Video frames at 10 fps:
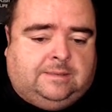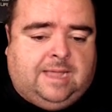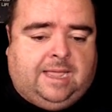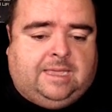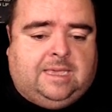
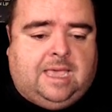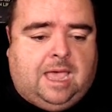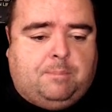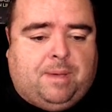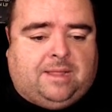dig
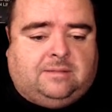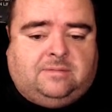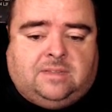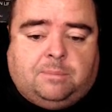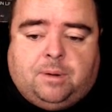a bit
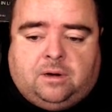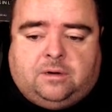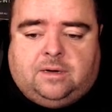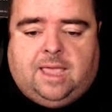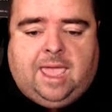deeper
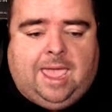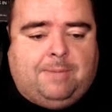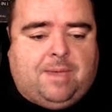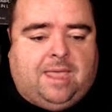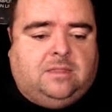
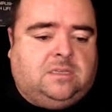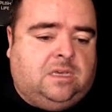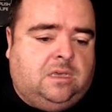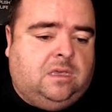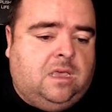
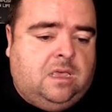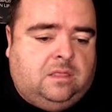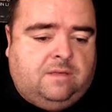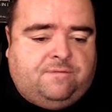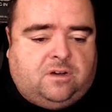into
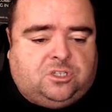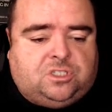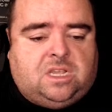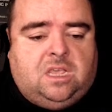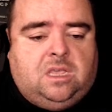the
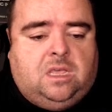first